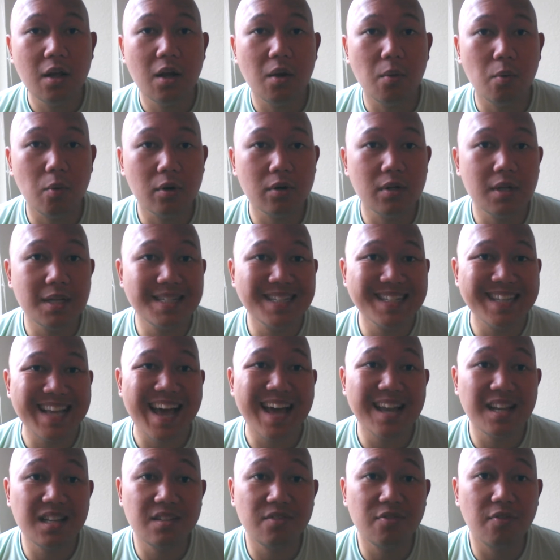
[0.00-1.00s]
were
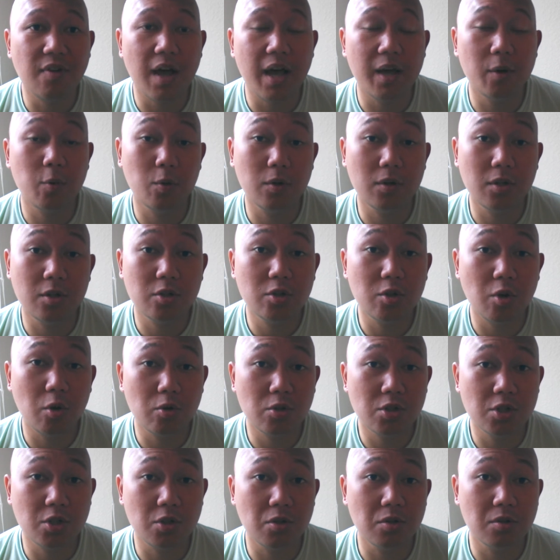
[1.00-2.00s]
dissatisfied with their
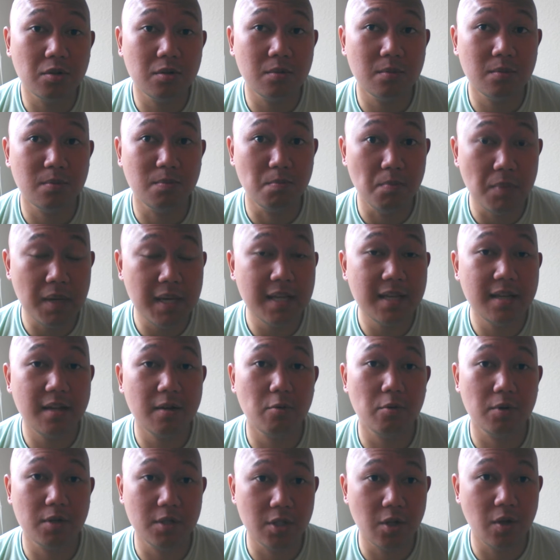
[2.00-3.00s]
social media
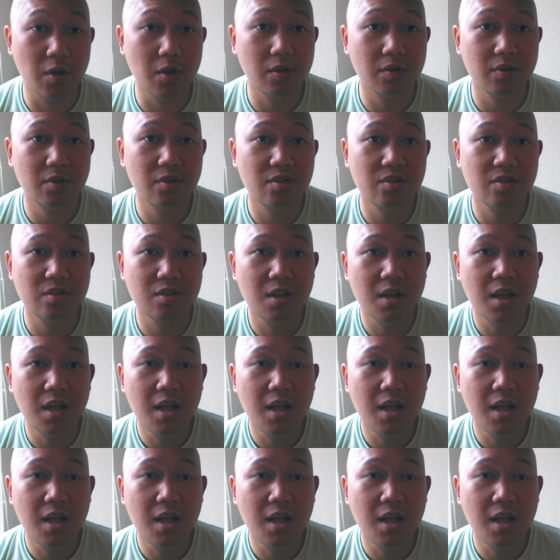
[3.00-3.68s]
results.